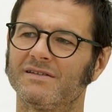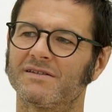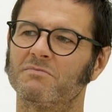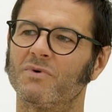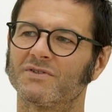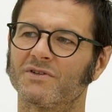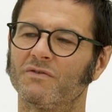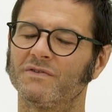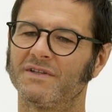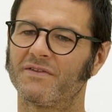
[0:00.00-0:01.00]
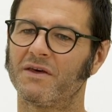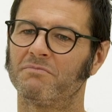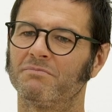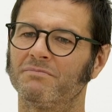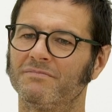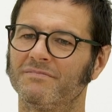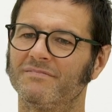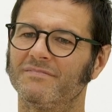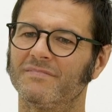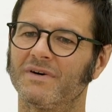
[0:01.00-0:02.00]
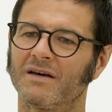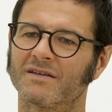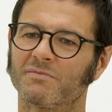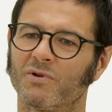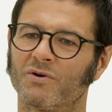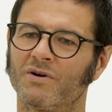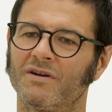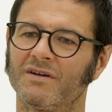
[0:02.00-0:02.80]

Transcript: the most often theme I explore.